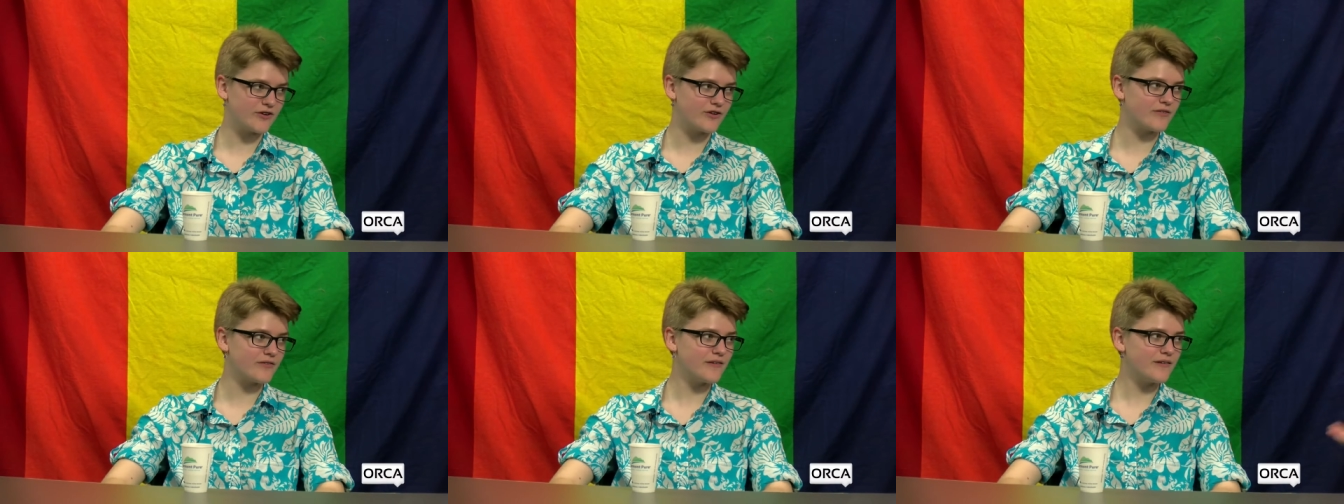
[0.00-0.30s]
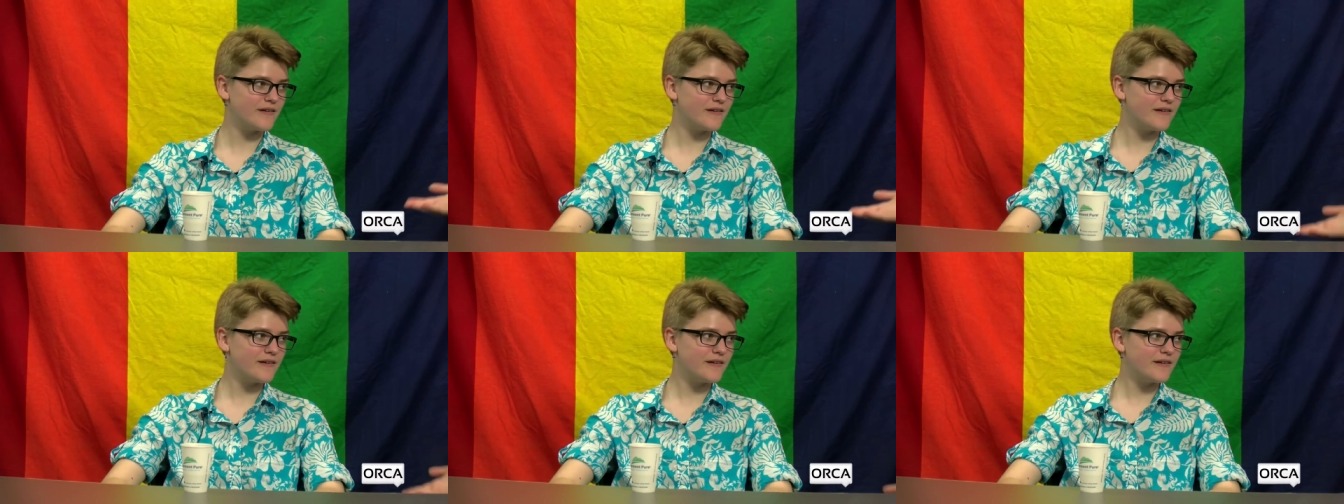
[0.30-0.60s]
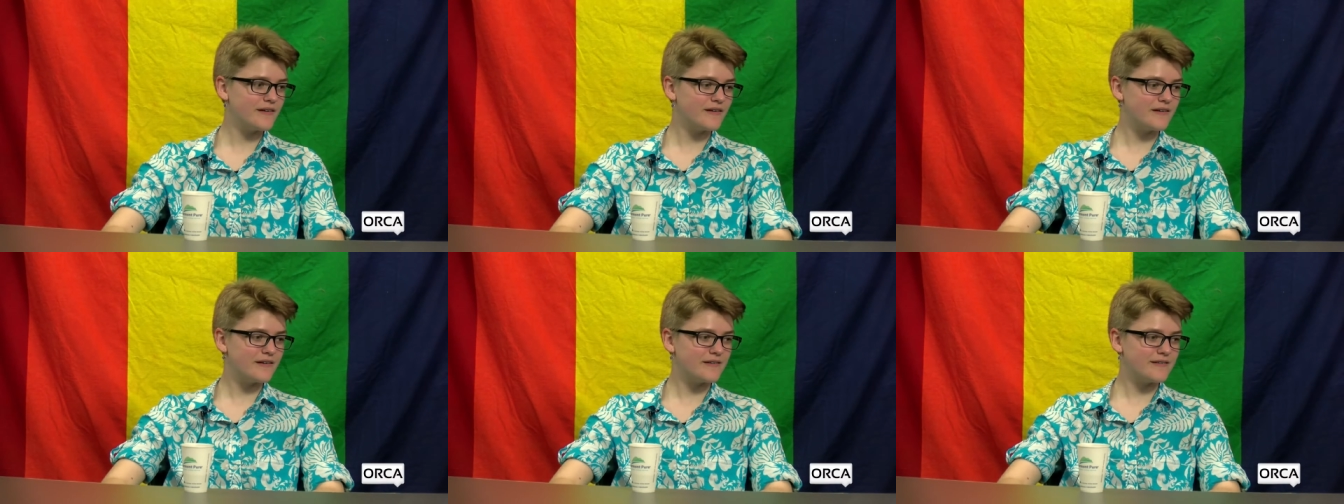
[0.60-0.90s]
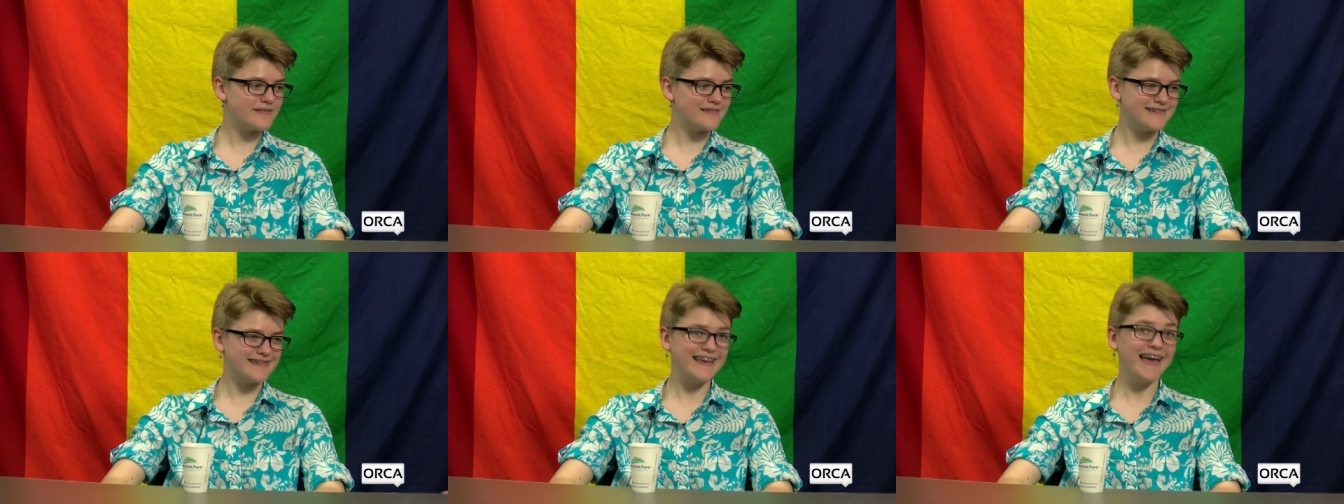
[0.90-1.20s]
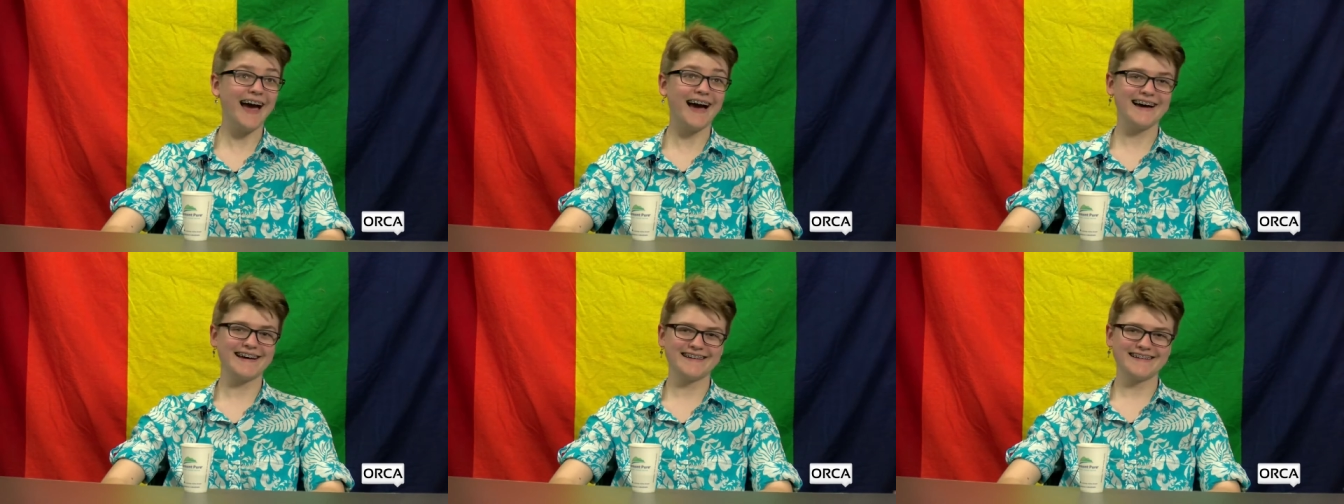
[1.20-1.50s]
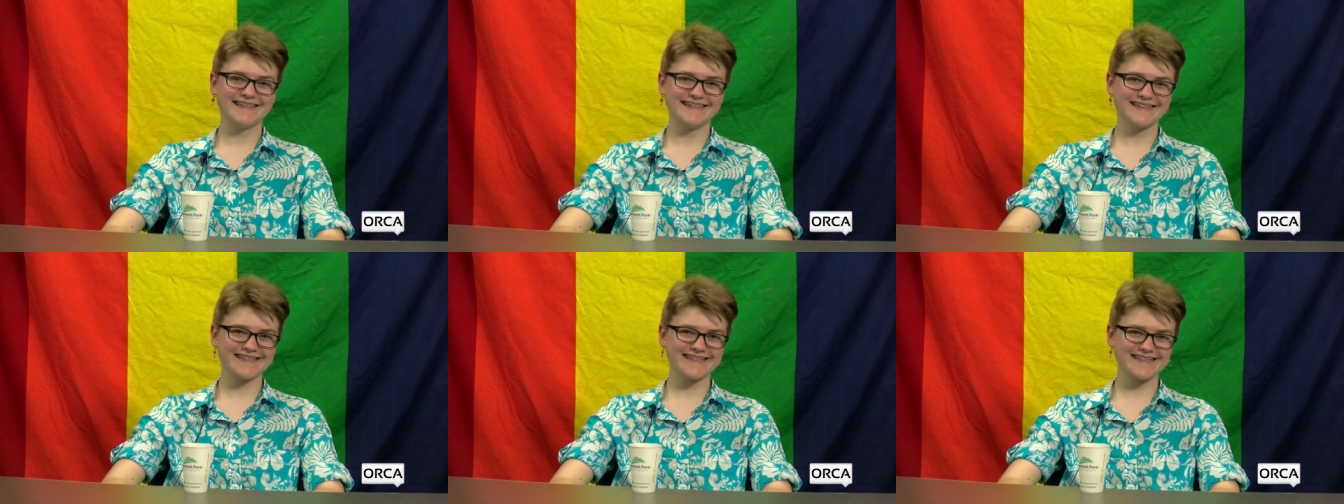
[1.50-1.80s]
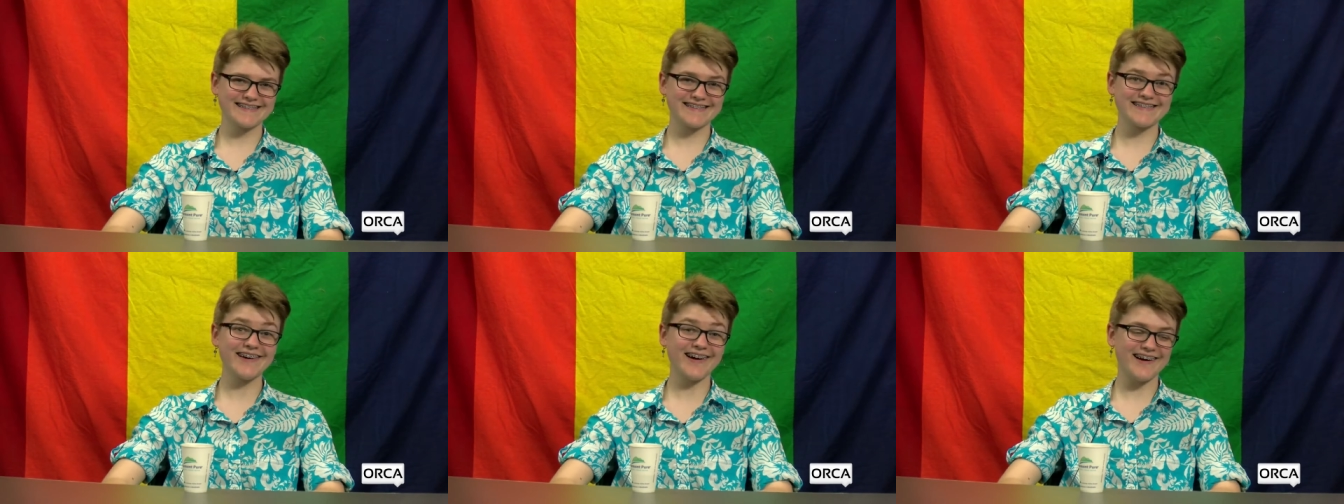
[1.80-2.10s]
episode now. Yeah,
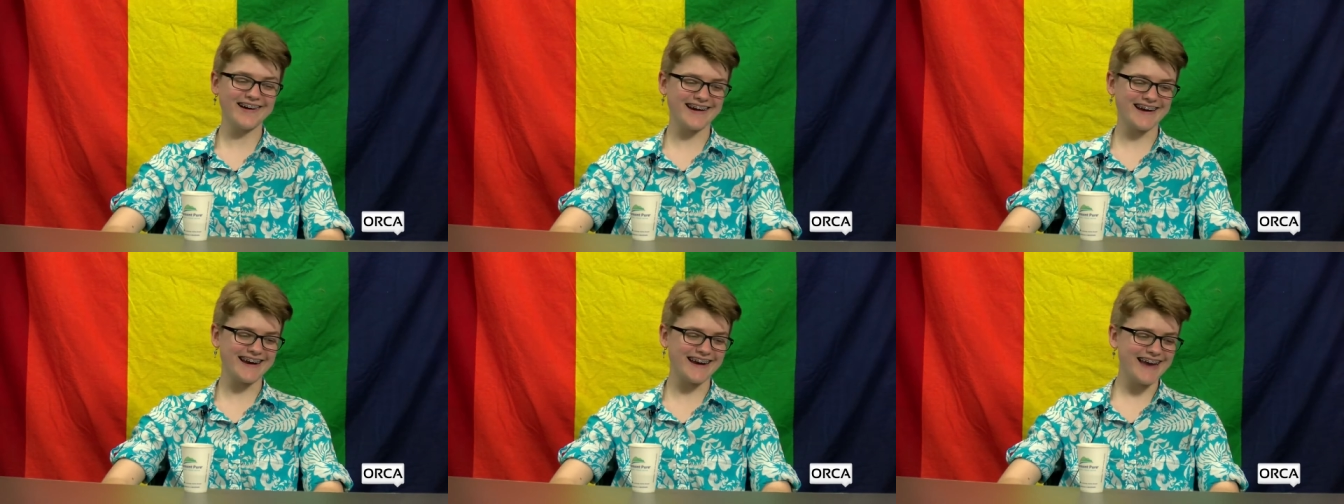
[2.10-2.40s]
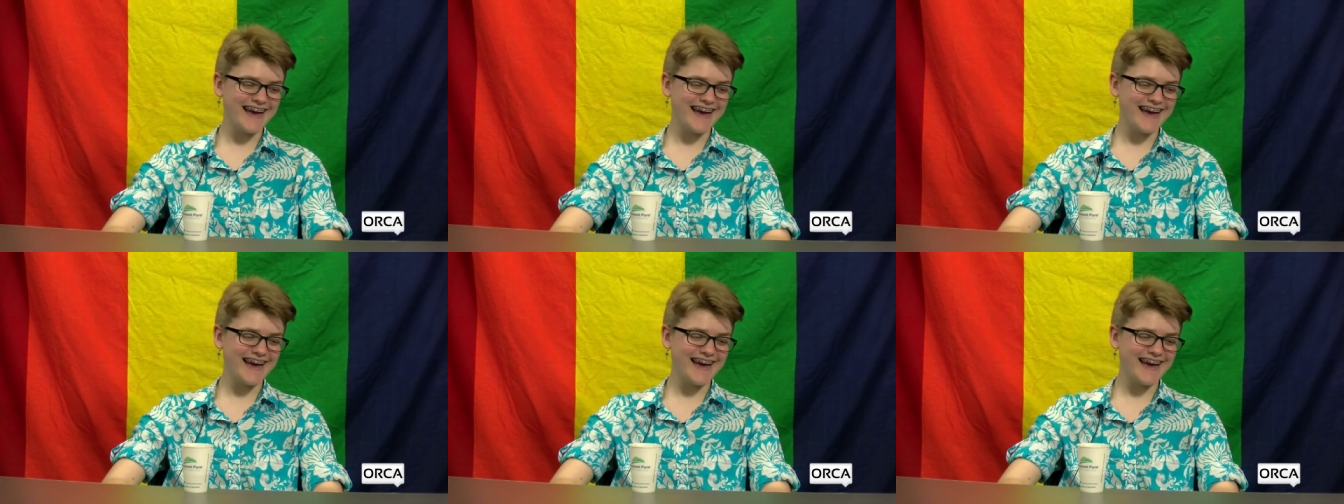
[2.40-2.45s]
sorry.